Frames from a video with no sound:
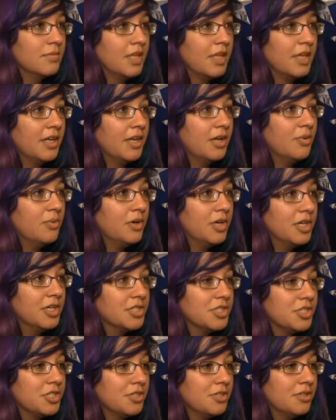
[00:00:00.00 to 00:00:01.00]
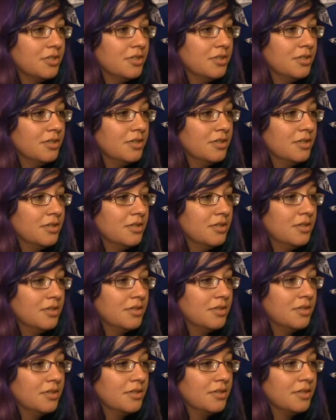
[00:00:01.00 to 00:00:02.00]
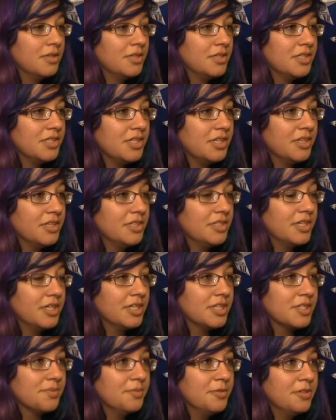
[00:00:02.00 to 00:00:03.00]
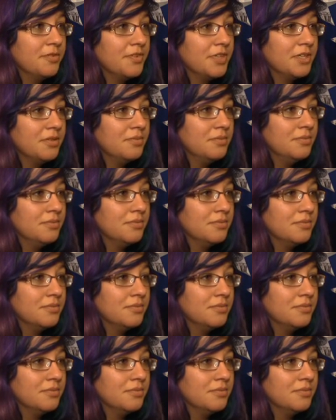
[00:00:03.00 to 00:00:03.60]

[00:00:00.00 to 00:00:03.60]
Okay, now watch. You see all the dots moving?